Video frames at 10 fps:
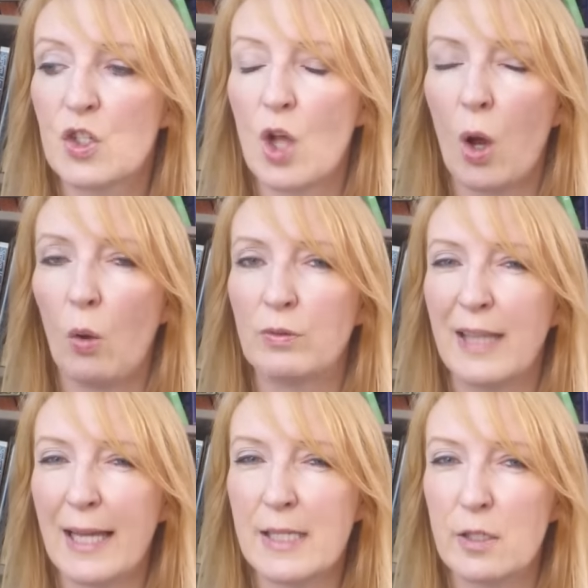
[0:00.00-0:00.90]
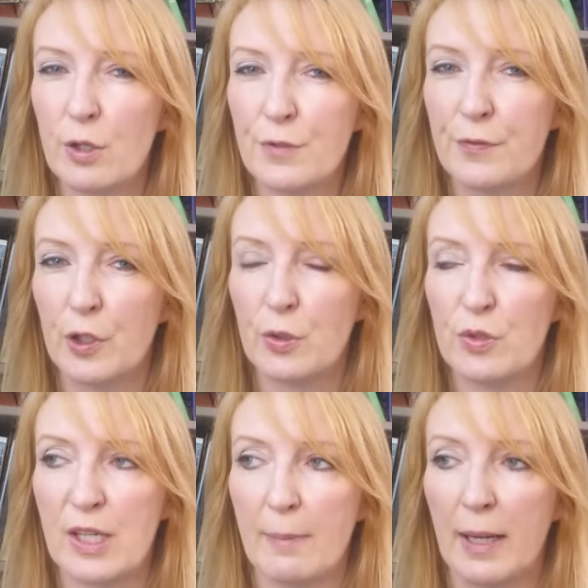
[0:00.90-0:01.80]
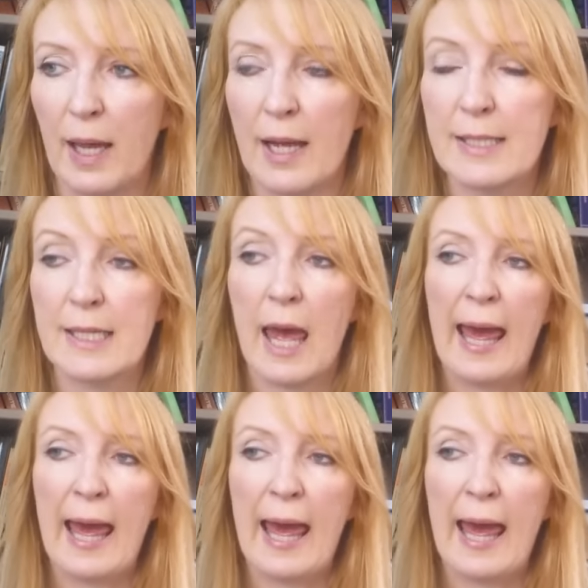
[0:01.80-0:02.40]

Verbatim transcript: So that's good for you Geminis.